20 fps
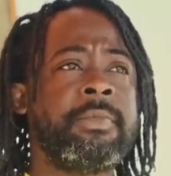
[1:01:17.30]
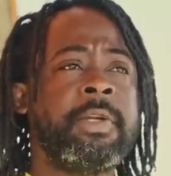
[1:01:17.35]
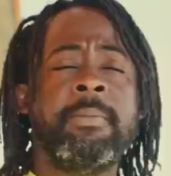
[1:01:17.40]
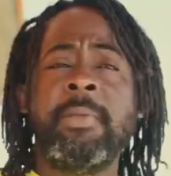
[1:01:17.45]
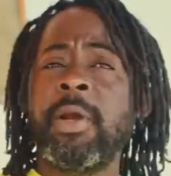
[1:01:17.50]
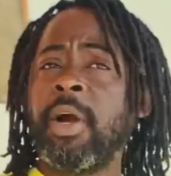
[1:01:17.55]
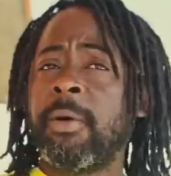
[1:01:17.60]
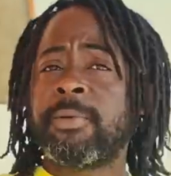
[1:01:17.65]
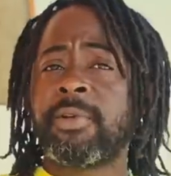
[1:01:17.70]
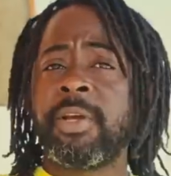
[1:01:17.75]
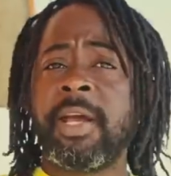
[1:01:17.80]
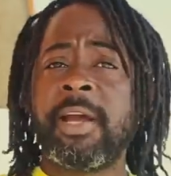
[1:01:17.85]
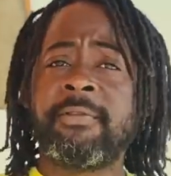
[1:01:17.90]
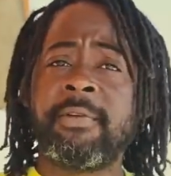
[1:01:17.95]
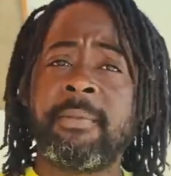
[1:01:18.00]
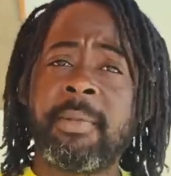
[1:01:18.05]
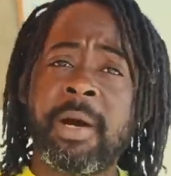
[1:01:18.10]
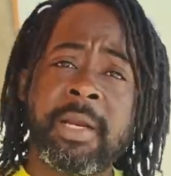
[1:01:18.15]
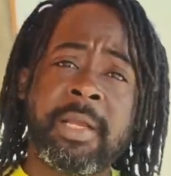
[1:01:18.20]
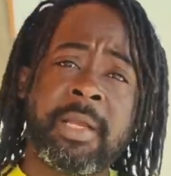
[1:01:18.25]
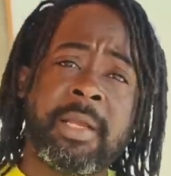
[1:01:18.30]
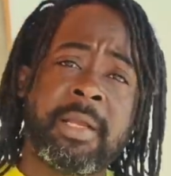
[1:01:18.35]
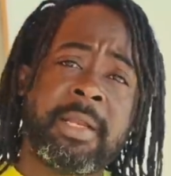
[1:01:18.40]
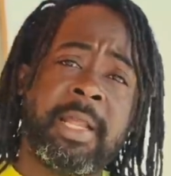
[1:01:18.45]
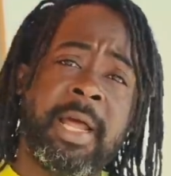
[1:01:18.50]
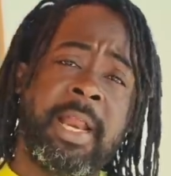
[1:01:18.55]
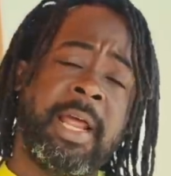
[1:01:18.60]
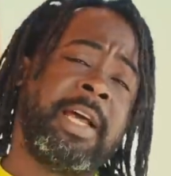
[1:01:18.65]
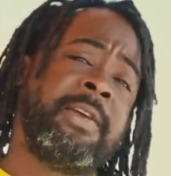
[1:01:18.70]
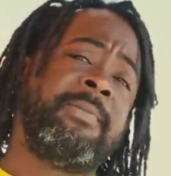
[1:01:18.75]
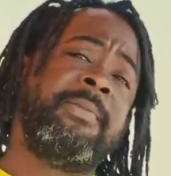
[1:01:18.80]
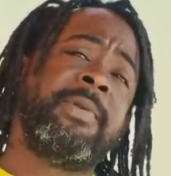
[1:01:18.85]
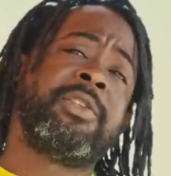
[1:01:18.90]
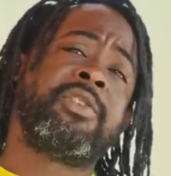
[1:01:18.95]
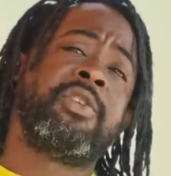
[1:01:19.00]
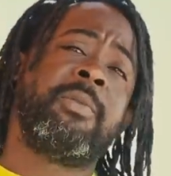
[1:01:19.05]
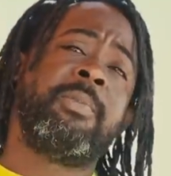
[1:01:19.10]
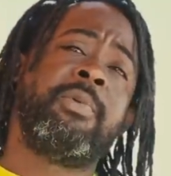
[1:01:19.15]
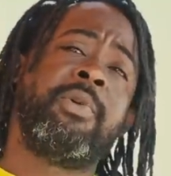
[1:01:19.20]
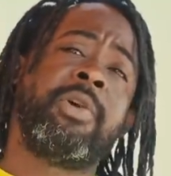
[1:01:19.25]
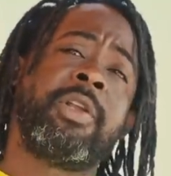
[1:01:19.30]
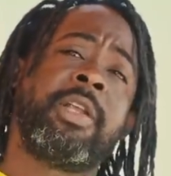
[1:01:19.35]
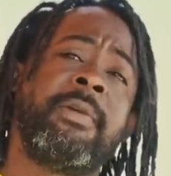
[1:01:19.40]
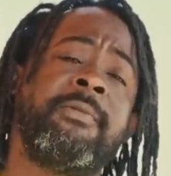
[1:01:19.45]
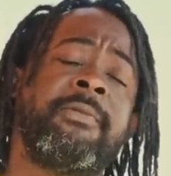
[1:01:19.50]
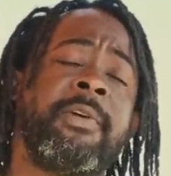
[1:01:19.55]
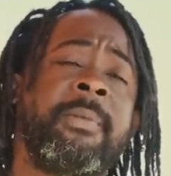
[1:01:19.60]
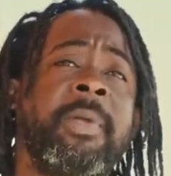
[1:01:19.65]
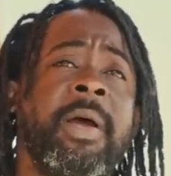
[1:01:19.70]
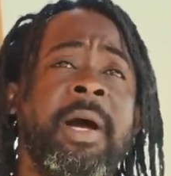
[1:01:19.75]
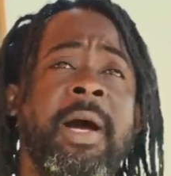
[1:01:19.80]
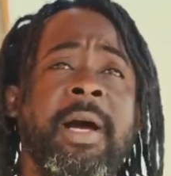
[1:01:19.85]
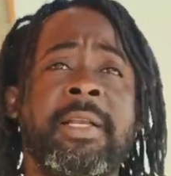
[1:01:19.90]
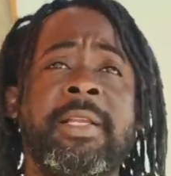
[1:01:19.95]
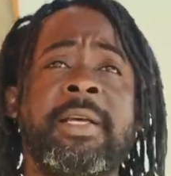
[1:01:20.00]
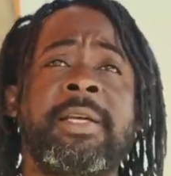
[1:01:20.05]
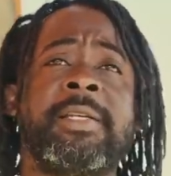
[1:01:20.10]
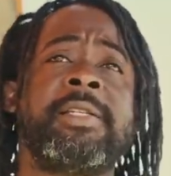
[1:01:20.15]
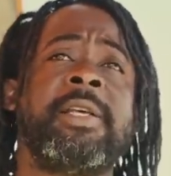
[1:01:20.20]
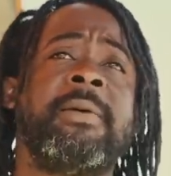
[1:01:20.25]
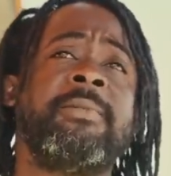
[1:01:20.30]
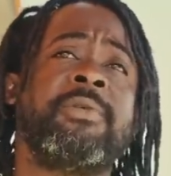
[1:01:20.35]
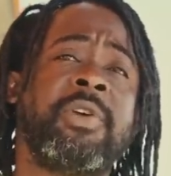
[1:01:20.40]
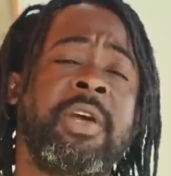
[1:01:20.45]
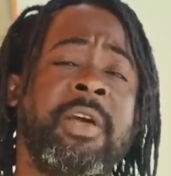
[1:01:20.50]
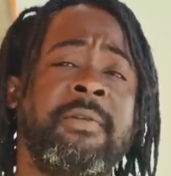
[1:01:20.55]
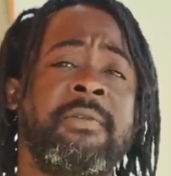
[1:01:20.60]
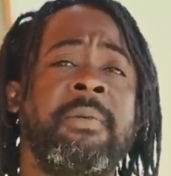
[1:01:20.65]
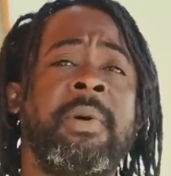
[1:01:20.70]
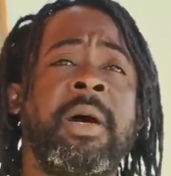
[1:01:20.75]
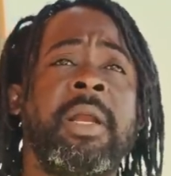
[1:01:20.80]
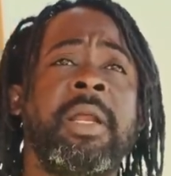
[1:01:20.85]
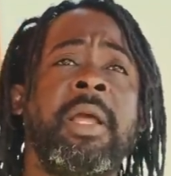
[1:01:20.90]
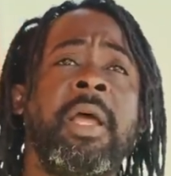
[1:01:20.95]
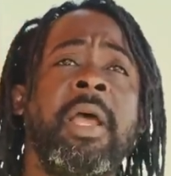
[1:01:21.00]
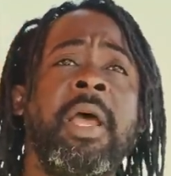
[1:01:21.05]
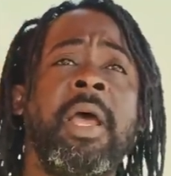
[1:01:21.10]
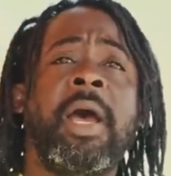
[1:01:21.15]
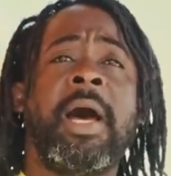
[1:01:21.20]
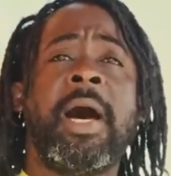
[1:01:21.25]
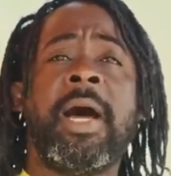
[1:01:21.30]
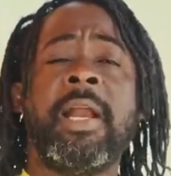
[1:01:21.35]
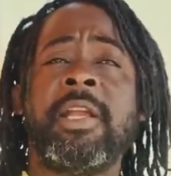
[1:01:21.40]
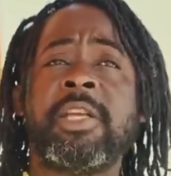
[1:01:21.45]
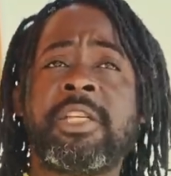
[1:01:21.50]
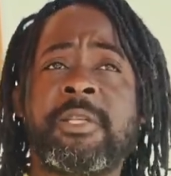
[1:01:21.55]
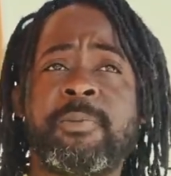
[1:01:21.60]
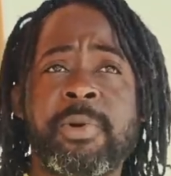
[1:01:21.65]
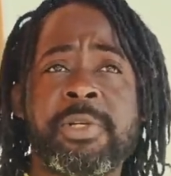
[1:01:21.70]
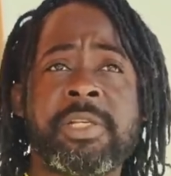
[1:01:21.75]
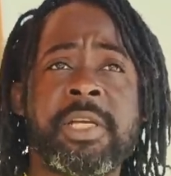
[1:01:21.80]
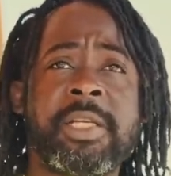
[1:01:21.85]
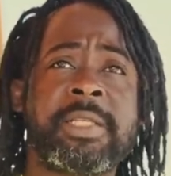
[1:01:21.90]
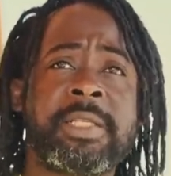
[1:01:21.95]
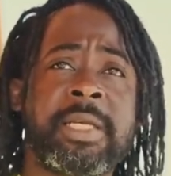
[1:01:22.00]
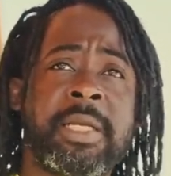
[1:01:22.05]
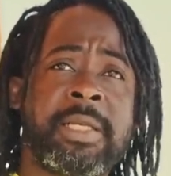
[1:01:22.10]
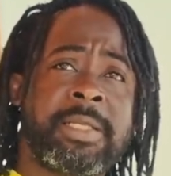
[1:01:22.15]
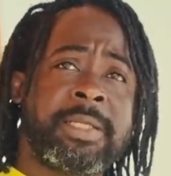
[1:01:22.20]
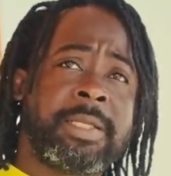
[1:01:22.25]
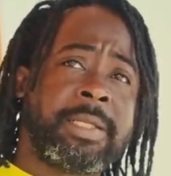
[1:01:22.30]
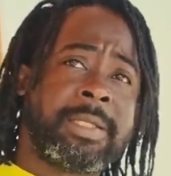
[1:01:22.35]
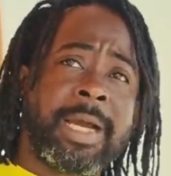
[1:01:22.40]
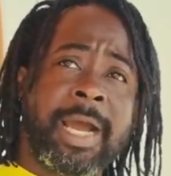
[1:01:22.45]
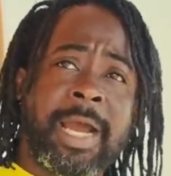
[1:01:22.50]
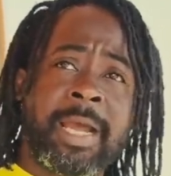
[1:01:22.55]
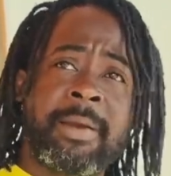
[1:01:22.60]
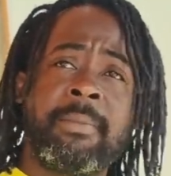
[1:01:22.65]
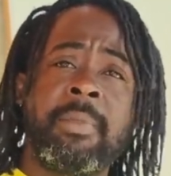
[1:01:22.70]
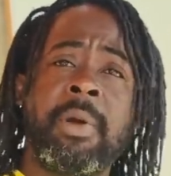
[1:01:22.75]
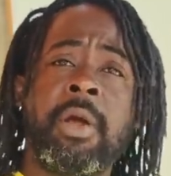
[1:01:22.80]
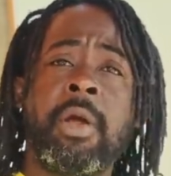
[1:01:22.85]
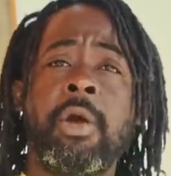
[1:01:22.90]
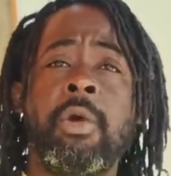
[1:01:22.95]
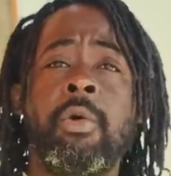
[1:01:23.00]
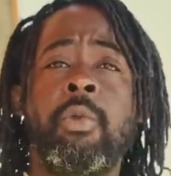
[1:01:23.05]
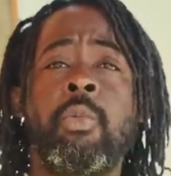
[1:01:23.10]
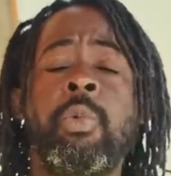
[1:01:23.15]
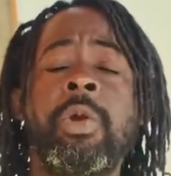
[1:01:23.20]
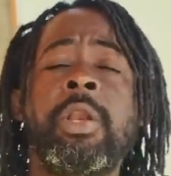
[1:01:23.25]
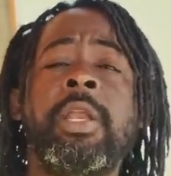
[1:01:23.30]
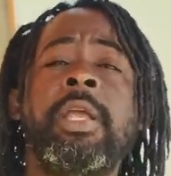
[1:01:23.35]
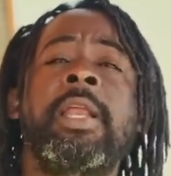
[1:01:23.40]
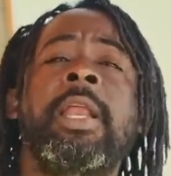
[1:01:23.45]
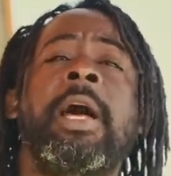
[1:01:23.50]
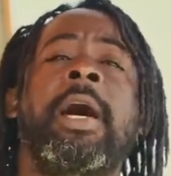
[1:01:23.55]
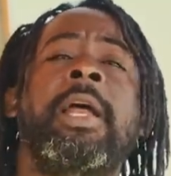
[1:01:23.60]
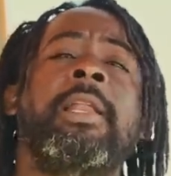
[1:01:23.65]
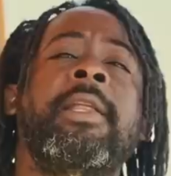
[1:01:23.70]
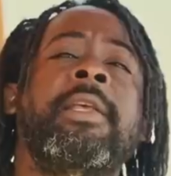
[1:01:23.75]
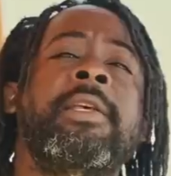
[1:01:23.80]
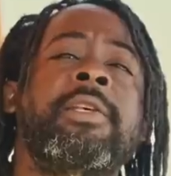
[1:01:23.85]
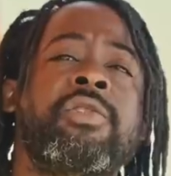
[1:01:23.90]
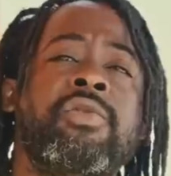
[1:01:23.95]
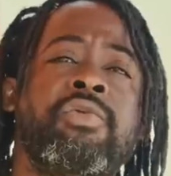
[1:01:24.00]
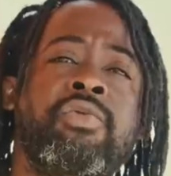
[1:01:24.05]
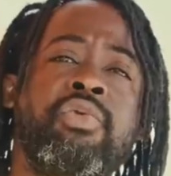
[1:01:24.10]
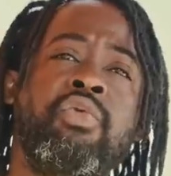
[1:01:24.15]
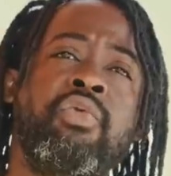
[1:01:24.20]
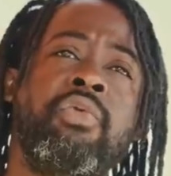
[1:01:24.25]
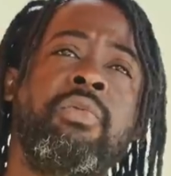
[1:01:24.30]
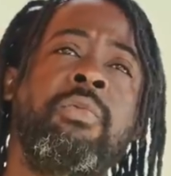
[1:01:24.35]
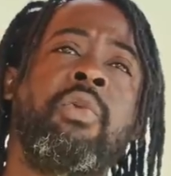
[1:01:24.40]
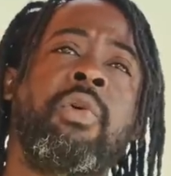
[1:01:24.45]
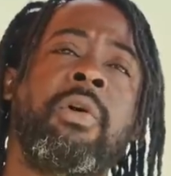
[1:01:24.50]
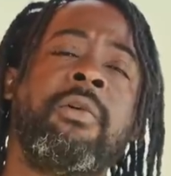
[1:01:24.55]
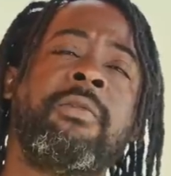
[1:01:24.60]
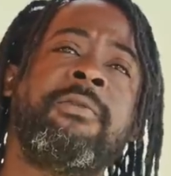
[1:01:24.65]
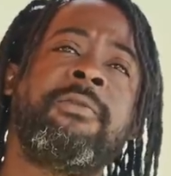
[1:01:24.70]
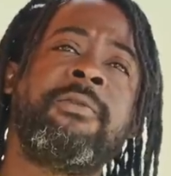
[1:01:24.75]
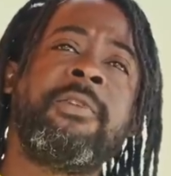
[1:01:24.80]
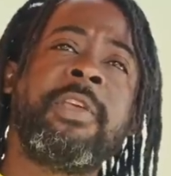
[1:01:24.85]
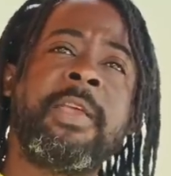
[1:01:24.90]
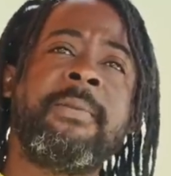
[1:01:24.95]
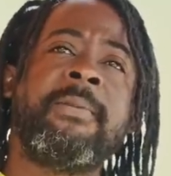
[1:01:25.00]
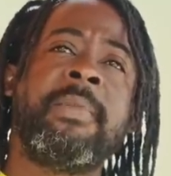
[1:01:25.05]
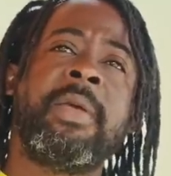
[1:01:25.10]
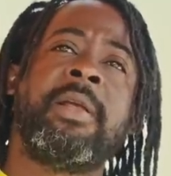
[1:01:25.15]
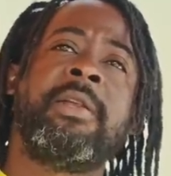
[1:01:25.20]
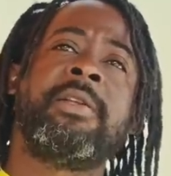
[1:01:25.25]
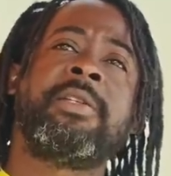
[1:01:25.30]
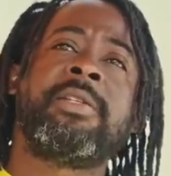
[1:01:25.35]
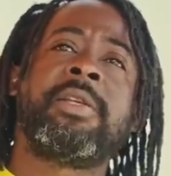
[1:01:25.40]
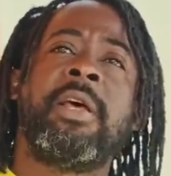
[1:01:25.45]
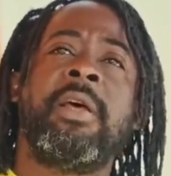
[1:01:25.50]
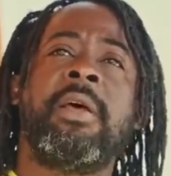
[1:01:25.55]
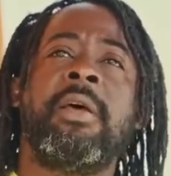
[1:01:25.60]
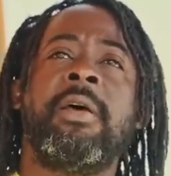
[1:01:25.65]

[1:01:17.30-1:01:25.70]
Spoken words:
Big up to everybody that have been supporting, from the actors them to everybody. At this present time, we need at least two more females